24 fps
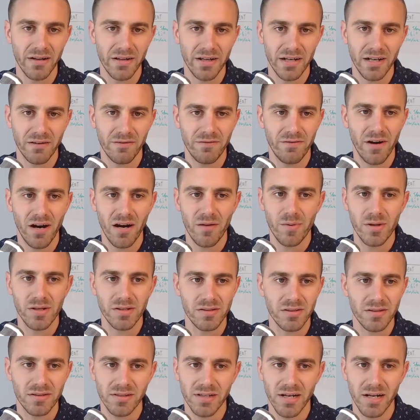Like if Firebase
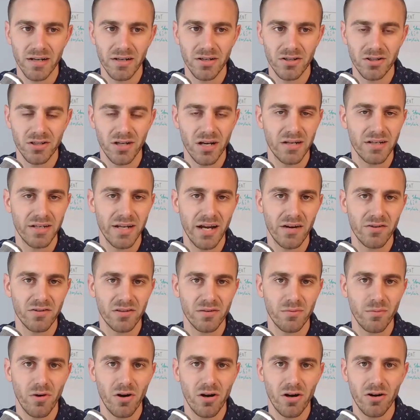decided to shut down
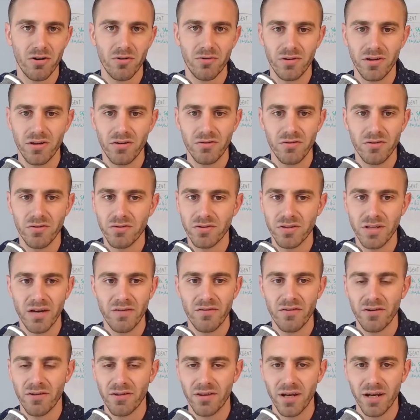tomorrow, you lose
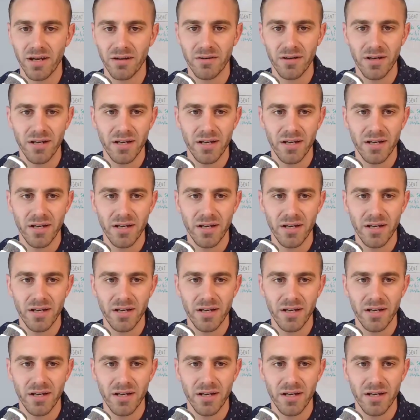everything.